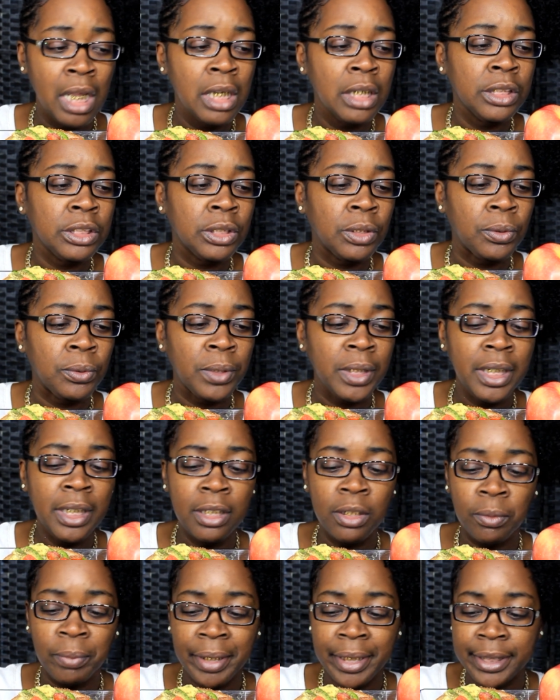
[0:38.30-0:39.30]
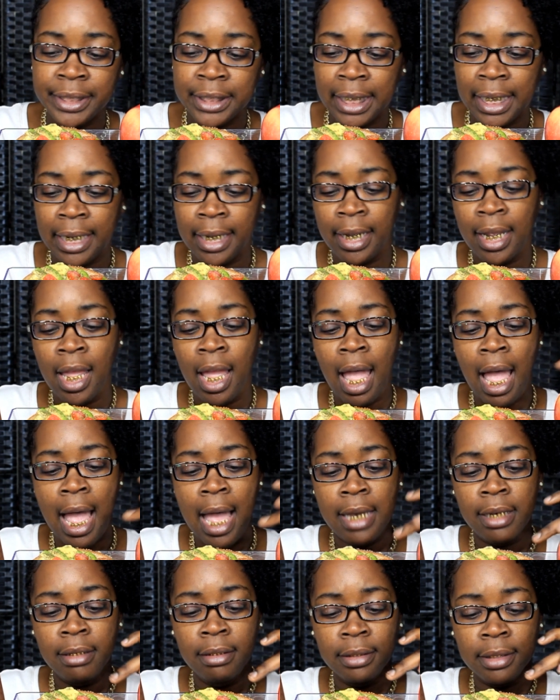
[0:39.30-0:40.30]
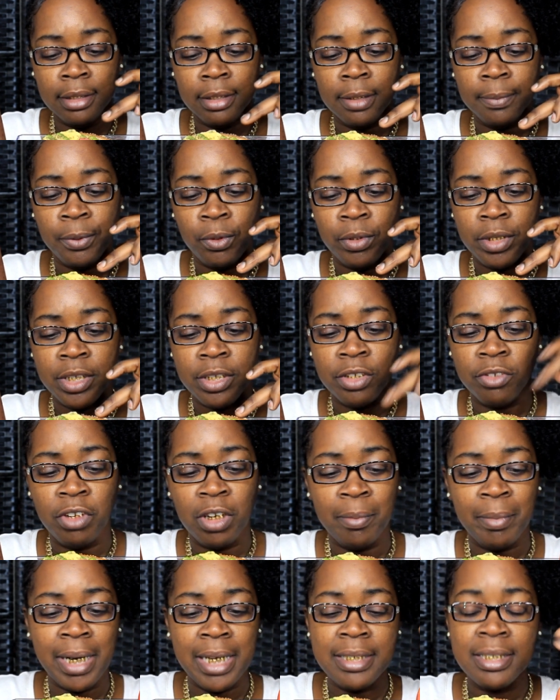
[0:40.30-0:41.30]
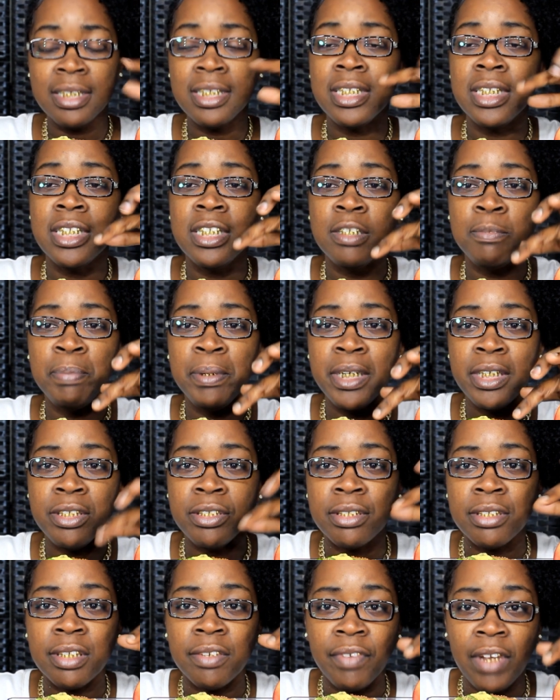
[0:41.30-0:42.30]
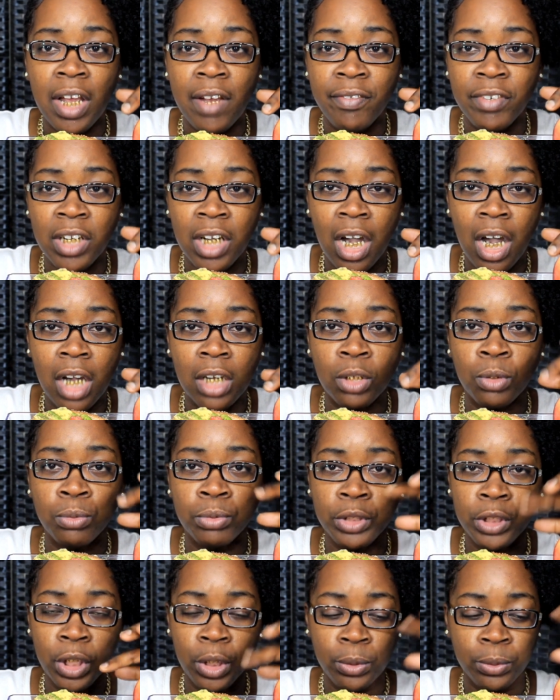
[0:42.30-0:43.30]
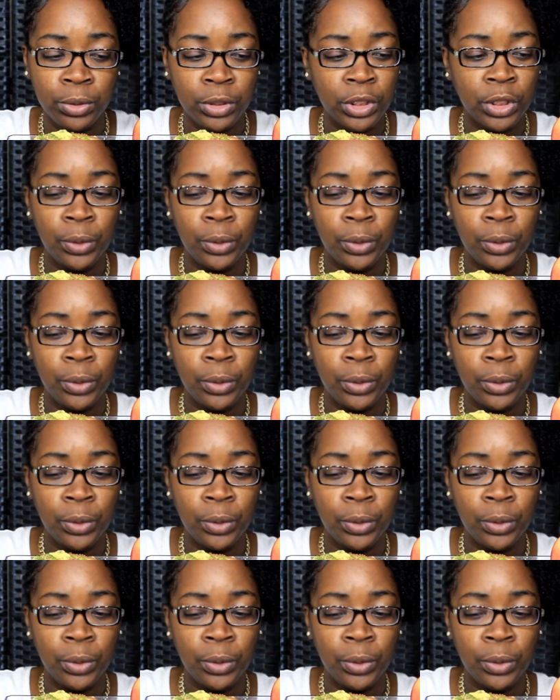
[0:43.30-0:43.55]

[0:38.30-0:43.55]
So either way, child, I looked it up on Instagram and I seen these pictures of avocado toast.